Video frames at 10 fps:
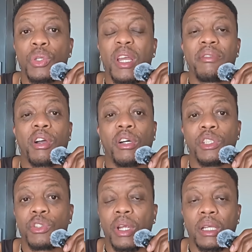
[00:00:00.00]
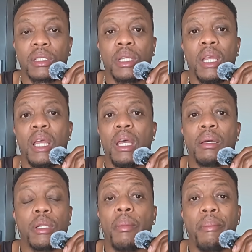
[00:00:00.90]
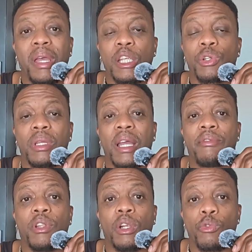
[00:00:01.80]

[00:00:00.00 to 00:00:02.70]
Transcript: sure you have contracts. But make sure you have your